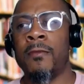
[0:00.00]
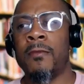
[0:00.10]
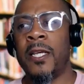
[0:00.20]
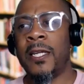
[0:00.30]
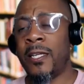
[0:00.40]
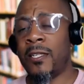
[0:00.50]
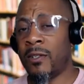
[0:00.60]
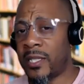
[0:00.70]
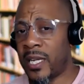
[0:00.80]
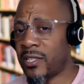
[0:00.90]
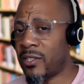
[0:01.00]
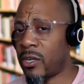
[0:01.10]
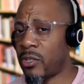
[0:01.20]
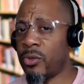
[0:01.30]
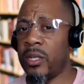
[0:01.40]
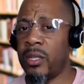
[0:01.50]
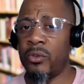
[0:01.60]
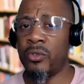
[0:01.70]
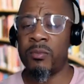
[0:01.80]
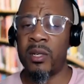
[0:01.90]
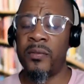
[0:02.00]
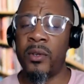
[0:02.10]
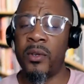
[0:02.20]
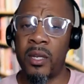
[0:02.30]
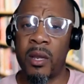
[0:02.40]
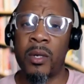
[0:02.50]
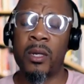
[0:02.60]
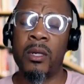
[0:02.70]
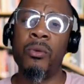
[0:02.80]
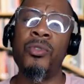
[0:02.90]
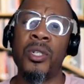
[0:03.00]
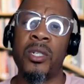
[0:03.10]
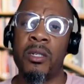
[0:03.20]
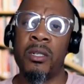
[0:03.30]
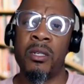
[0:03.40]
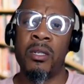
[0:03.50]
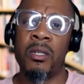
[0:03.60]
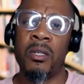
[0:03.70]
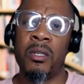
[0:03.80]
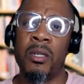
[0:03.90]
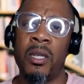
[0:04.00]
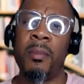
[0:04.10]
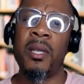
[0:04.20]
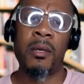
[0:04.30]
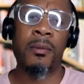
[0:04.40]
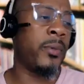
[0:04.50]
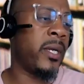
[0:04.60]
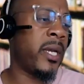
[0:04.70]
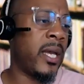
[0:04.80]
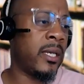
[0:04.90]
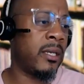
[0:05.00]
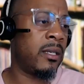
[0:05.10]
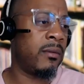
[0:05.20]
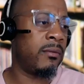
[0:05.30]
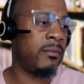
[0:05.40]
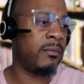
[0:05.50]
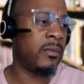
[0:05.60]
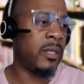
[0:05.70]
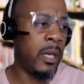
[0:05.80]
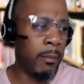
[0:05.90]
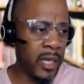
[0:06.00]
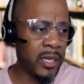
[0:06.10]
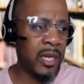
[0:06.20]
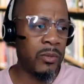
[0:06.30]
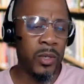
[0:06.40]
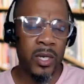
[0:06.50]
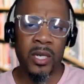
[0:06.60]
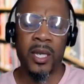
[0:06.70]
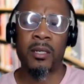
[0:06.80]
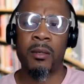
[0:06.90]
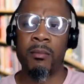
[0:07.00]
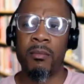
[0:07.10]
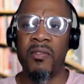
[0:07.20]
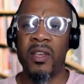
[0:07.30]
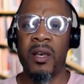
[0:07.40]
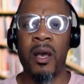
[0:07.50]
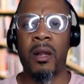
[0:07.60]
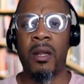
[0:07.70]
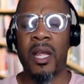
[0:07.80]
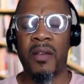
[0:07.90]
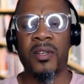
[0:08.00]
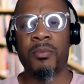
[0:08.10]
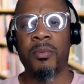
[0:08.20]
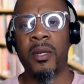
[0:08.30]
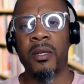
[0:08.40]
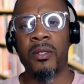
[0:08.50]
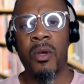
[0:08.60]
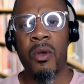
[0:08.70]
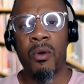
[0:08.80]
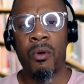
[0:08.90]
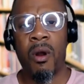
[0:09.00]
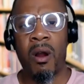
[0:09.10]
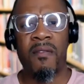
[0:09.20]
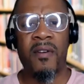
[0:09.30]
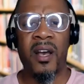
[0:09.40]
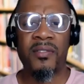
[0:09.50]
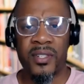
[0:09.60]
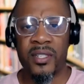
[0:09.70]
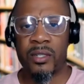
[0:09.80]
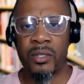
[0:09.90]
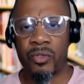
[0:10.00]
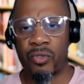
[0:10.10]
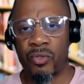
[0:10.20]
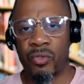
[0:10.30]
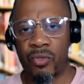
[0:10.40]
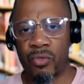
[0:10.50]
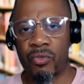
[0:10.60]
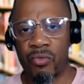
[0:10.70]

And these limitations are truly illusions. But if you connect with illusion, it becomes a reality. And many times we'll connect it via our life experience or our five senses: